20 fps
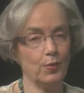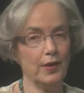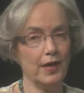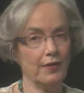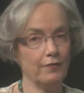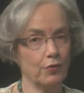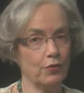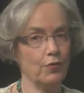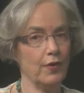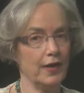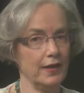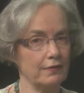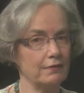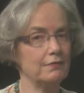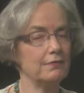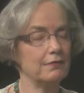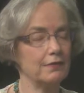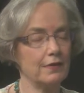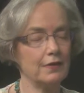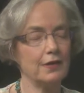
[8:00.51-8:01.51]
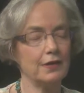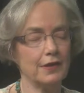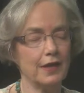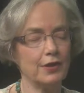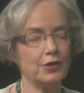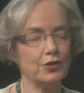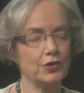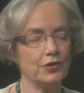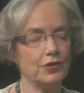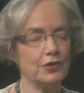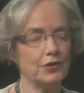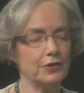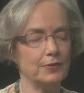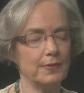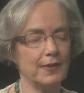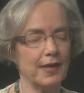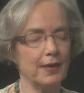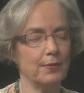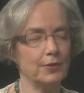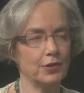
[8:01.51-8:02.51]
have a great collection to
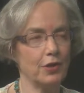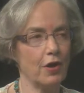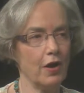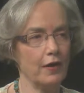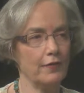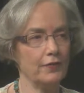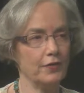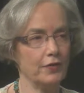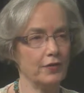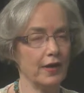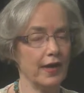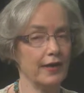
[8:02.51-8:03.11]
be able to offer.